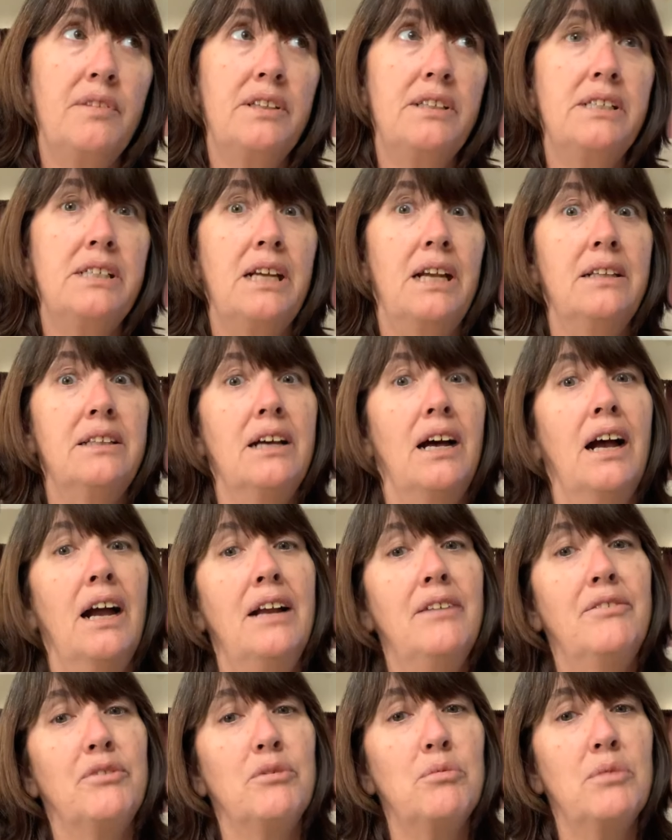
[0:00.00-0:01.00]
take the
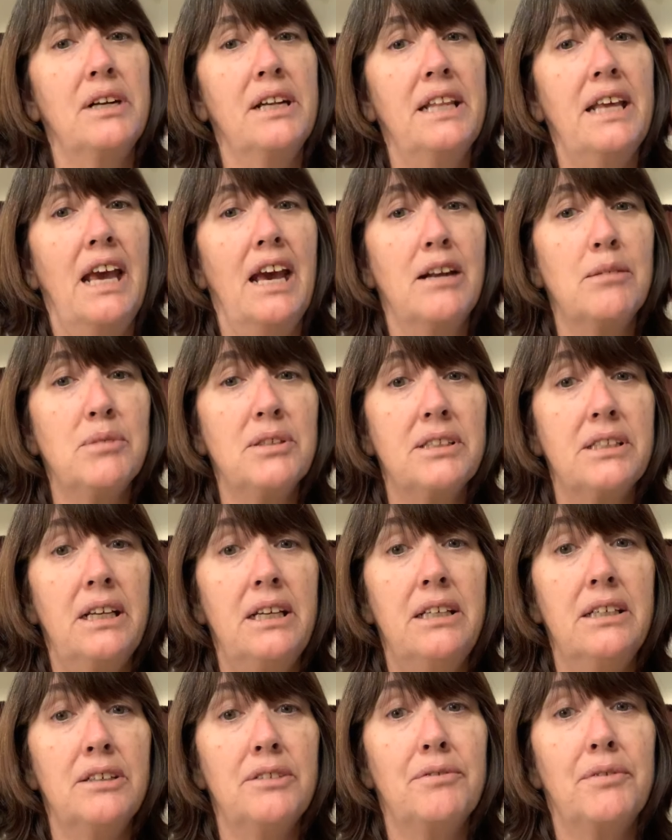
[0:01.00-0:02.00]
hide from one of the animals they
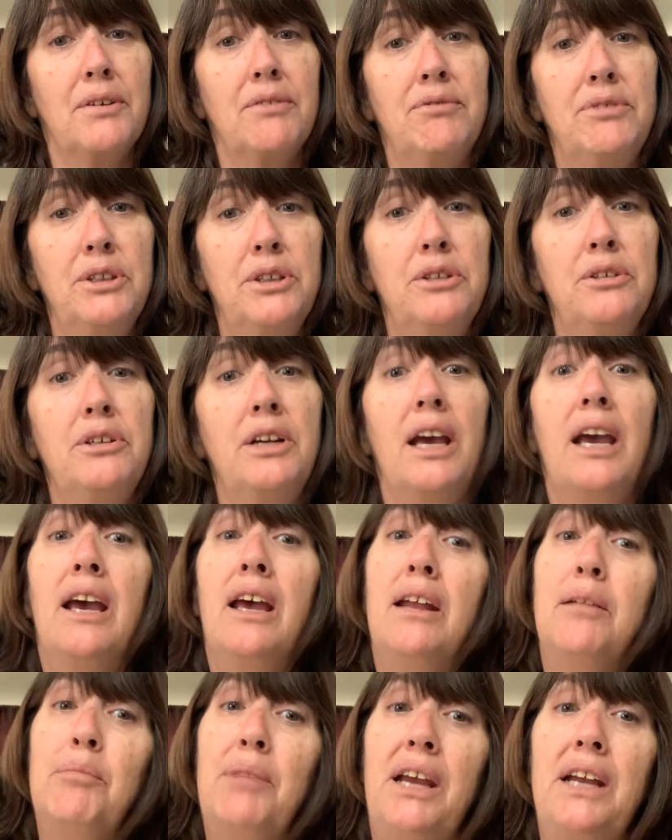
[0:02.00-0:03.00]
killed for food
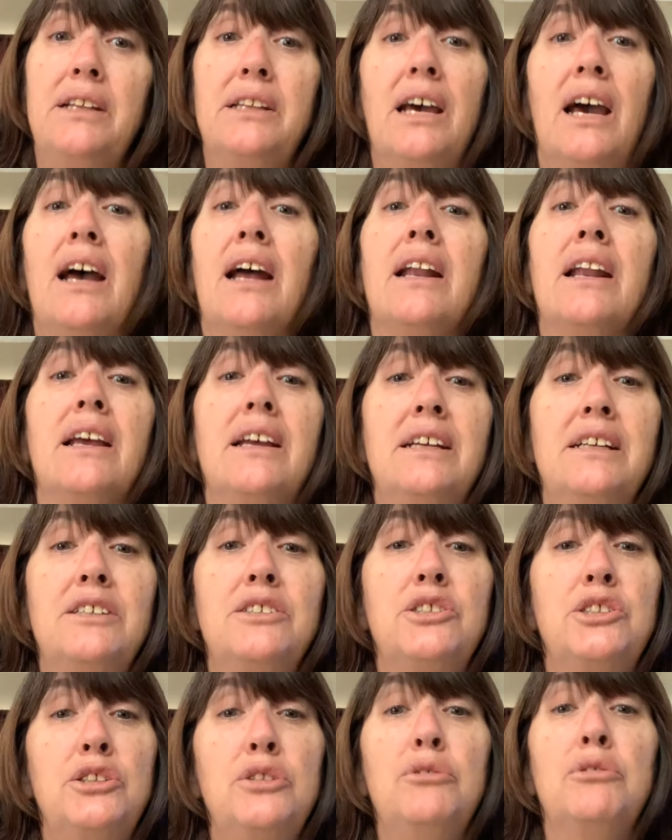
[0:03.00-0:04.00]
and make that
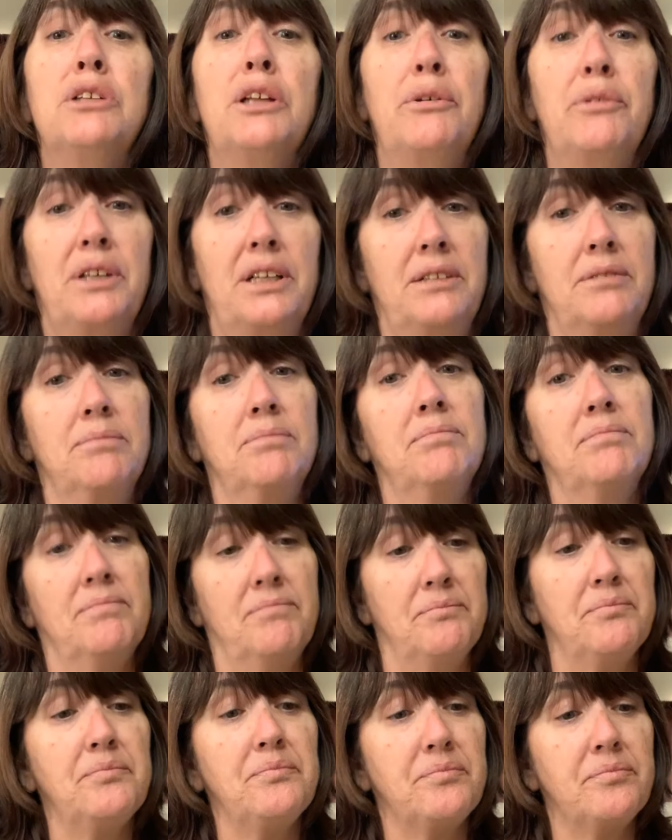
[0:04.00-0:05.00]
into clothing.
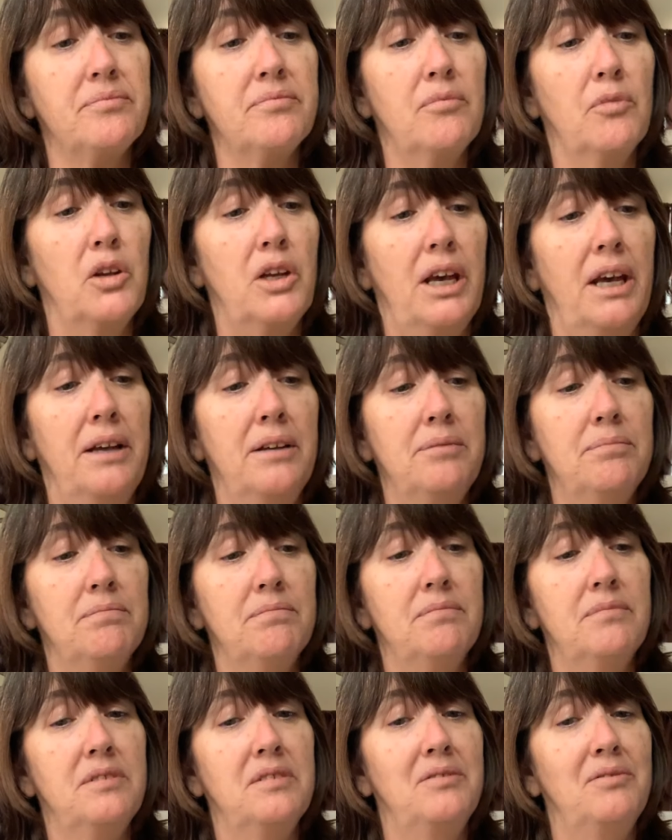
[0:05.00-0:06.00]
Okay.
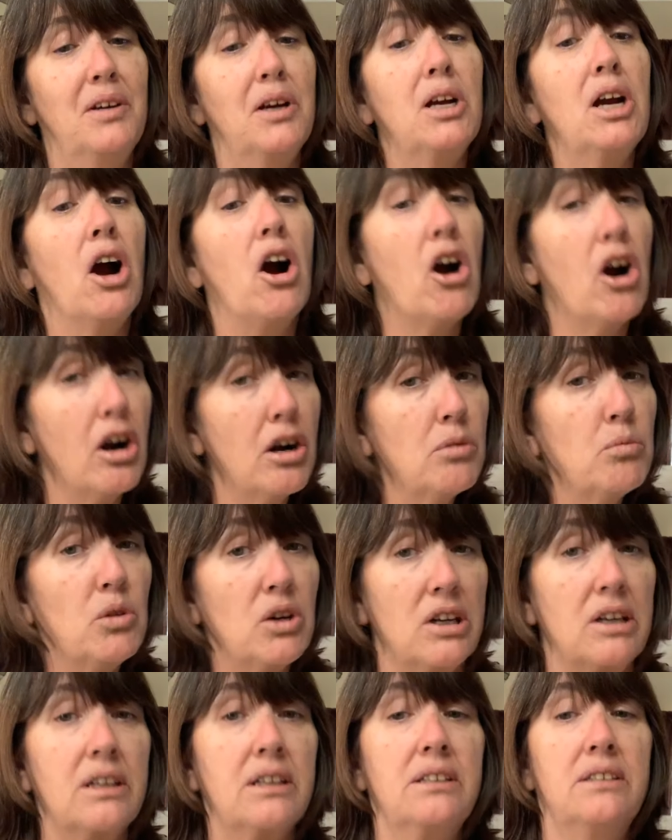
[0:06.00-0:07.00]
Very hard
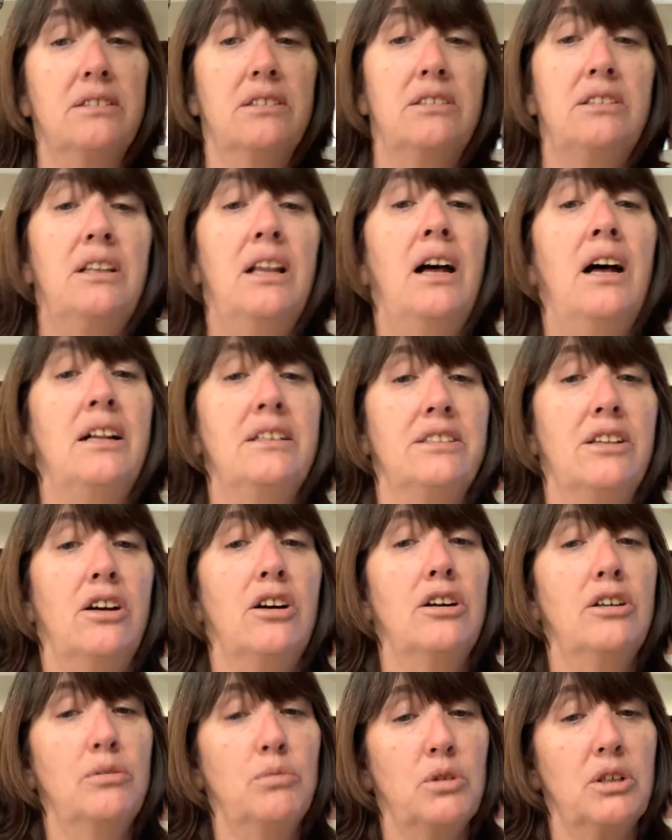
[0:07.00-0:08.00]
work. Lots of
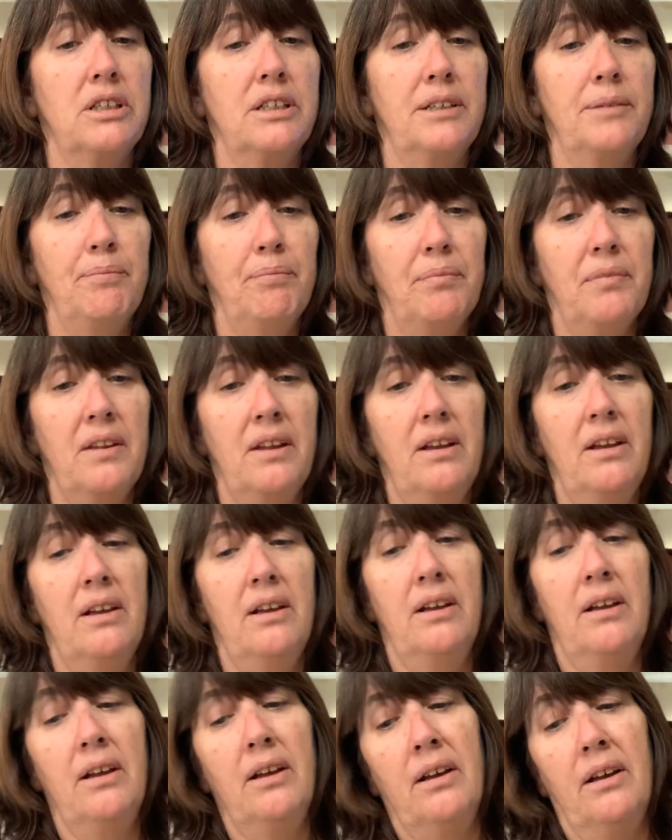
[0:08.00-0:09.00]
hard work.
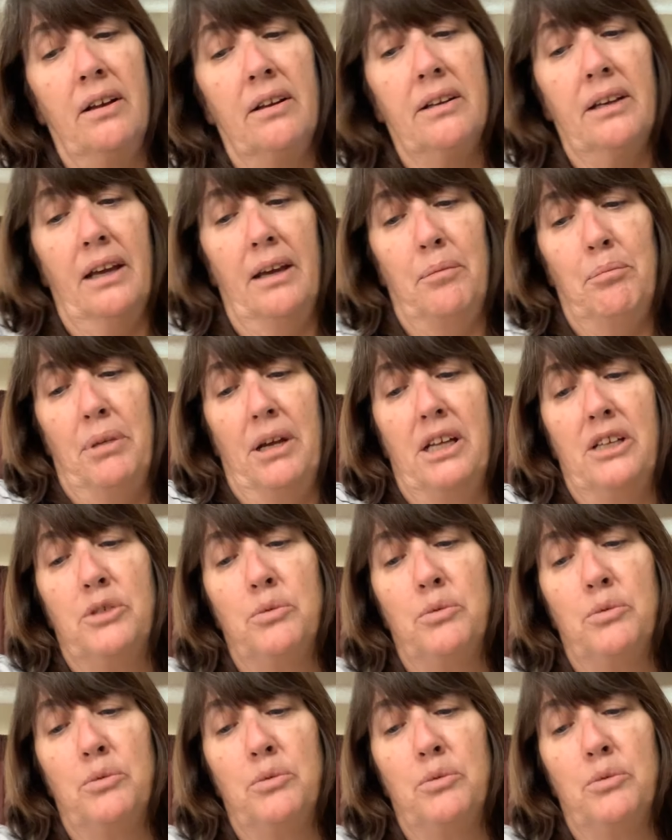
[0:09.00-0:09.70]
Okay, page